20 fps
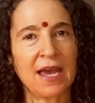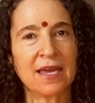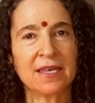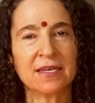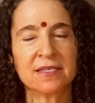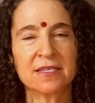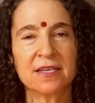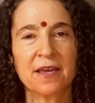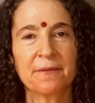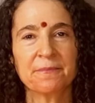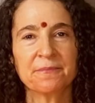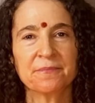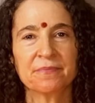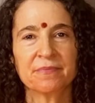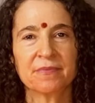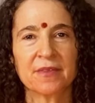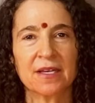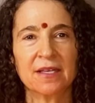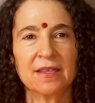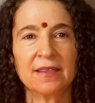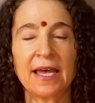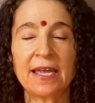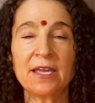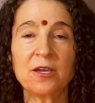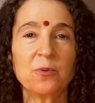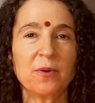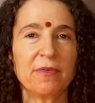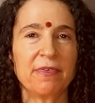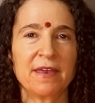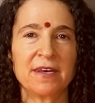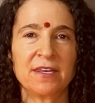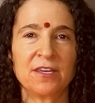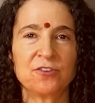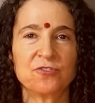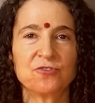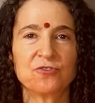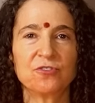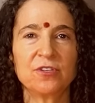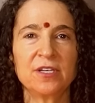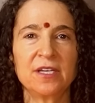And like with any
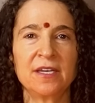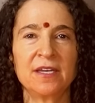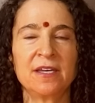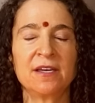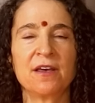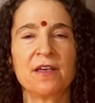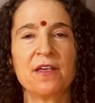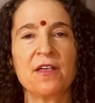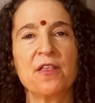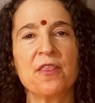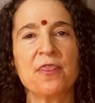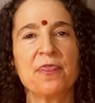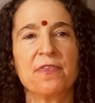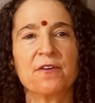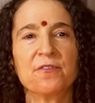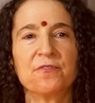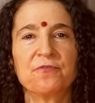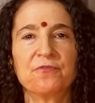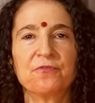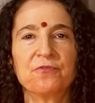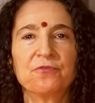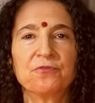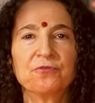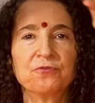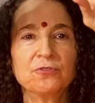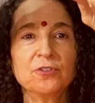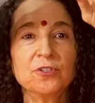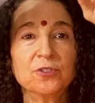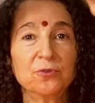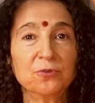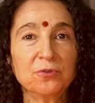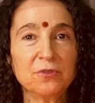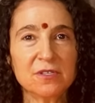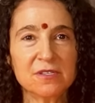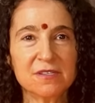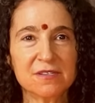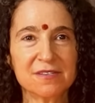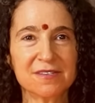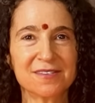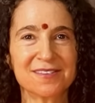tree, the
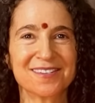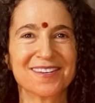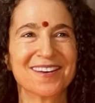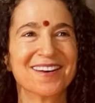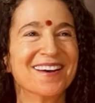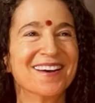fruits...